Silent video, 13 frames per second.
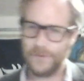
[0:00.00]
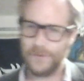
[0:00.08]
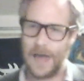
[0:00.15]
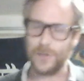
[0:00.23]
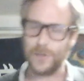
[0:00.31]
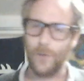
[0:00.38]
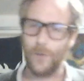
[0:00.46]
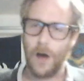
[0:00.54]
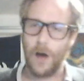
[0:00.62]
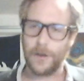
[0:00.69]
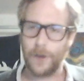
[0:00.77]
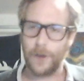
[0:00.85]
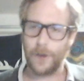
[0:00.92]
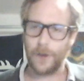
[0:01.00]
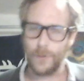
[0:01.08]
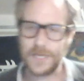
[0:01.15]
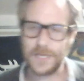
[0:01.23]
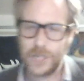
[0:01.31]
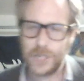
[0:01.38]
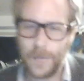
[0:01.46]
not too long ago
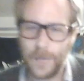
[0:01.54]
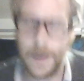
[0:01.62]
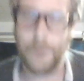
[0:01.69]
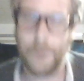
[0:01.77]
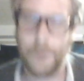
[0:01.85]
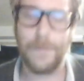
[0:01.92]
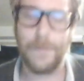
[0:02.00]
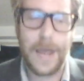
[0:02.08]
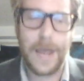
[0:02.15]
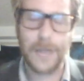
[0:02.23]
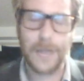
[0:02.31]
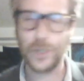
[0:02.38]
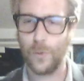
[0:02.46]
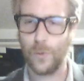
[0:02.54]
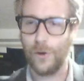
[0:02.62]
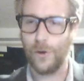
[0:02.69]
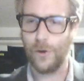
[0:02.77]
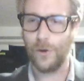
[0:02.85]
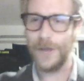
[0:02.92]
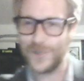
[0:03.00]
was teaching about in my ancient
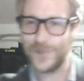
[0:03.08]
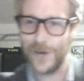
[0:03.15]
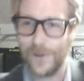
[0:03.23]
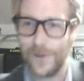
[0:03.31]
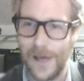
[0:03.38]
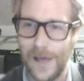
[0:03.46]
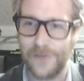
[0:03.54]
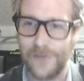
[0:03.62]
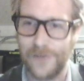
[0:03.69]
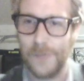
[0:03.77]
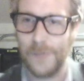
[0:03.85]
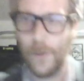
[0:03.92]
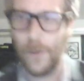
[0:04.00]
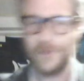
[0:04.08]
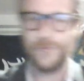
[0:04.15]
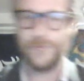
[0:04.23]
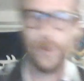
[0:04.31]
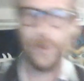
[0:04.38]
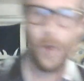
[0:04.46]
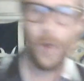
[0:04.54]
world history class, my World
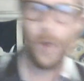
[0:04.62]
History